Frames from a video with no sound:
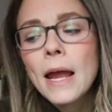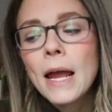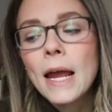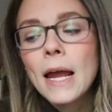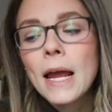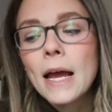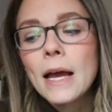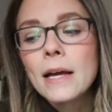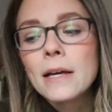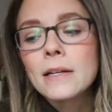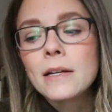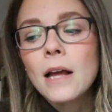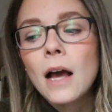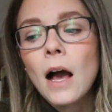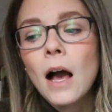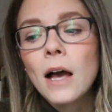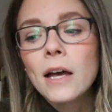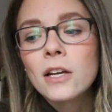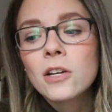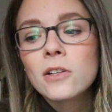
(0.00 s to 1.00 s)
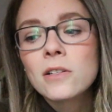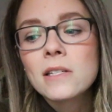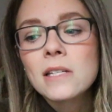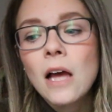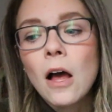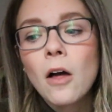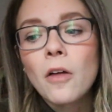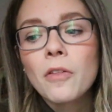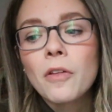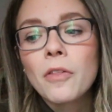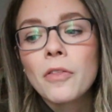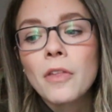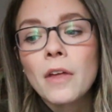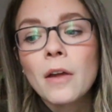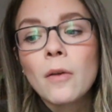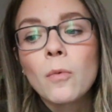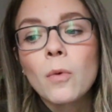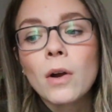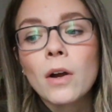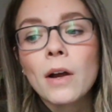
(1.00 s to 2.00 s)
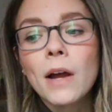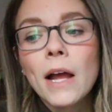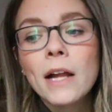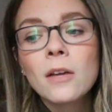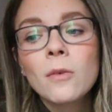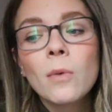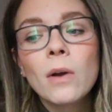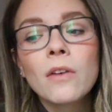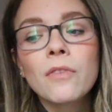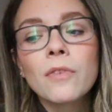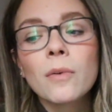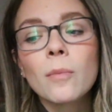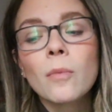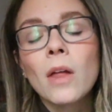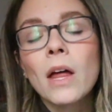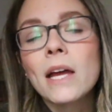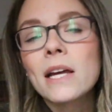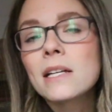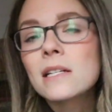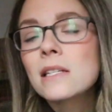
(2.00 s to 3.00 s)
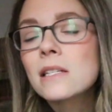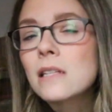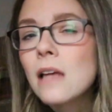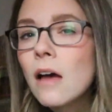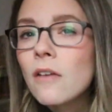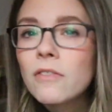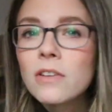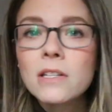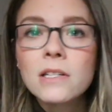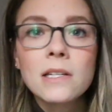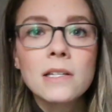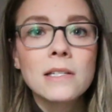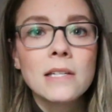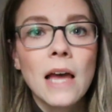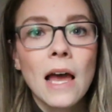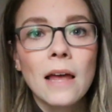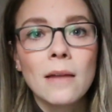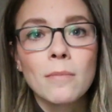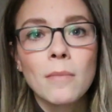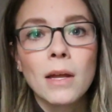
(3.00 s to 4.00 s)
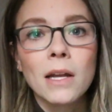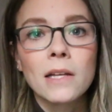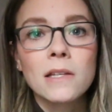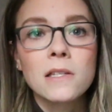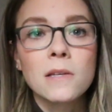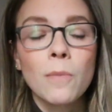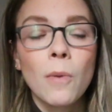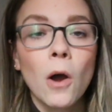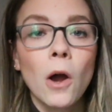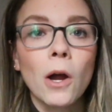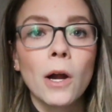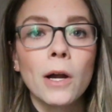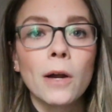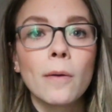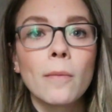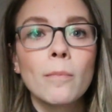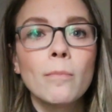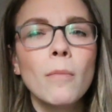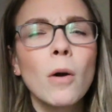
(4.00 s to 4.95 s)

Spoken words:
And I could tell that they were anywhere from like 7 to 10 minutes apart.